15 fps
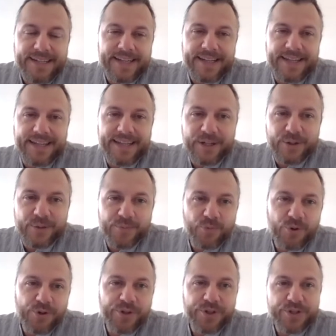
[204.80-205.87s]
then a
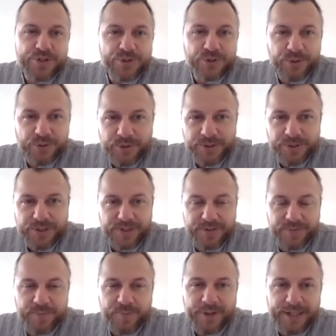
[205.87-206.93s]
more controlled
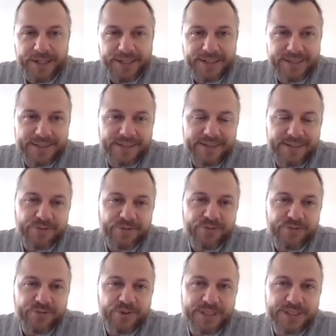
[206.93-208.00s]
pilot
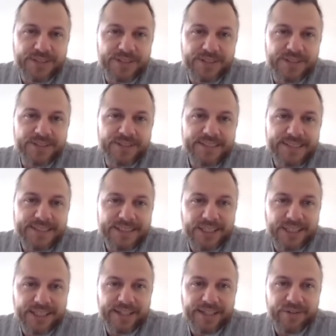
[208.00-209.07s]
focused on
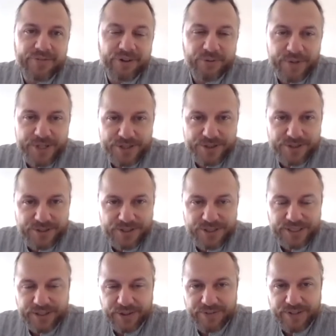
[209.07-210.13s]
checking if our research
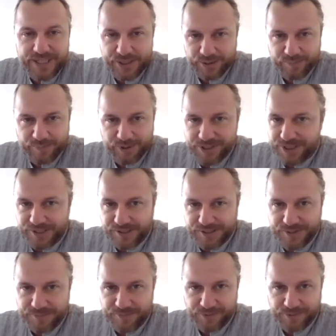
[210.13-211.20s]
and intervention
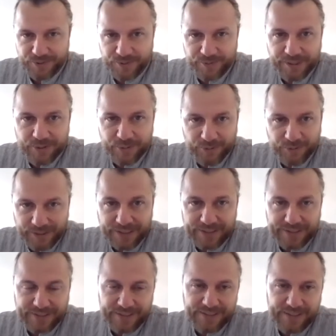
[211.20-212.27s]
procedures were really
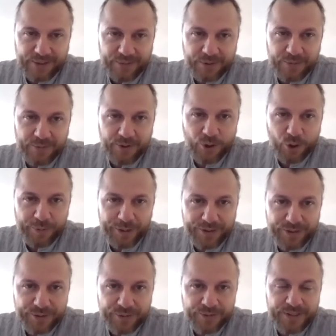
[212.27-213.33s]
working like we were hoping
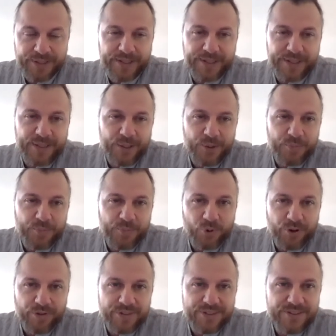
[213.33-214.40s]
to,
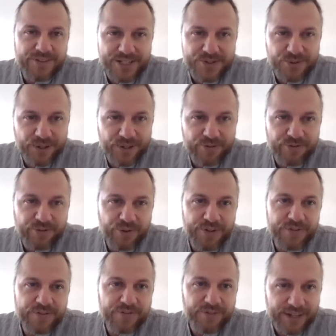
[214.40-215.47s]
more of a test run for
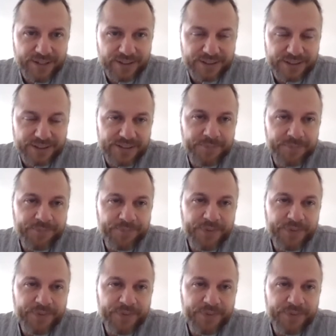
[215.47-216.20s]
the final study,